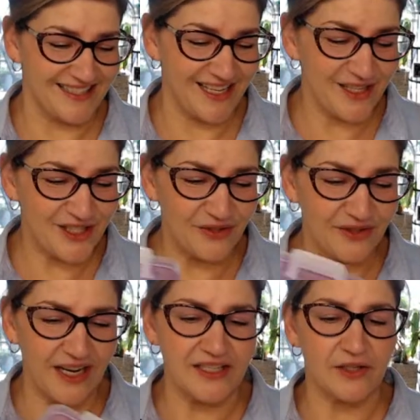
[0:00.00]
That's so
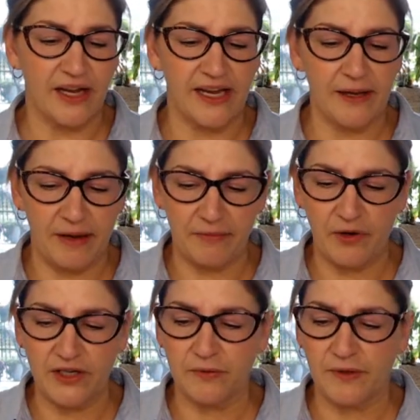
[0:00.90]
nice. So
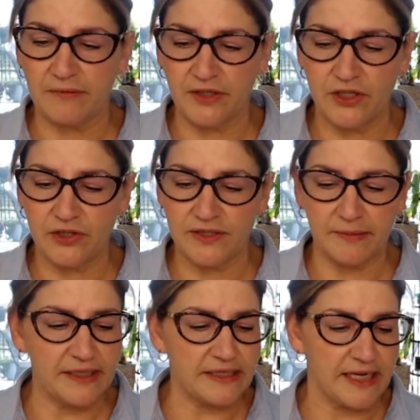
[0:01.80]
what I'm going to do is
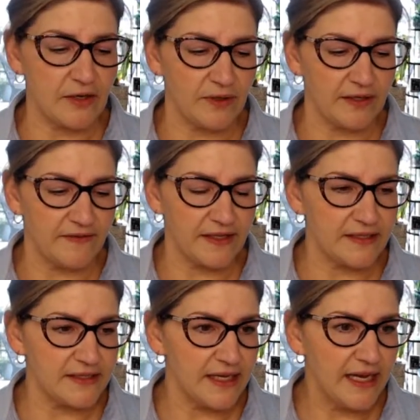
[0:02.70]
I'm going to take one of
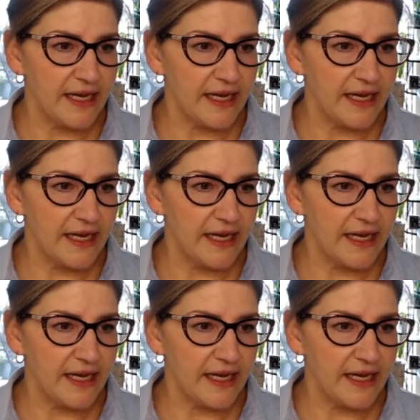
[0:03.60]
these,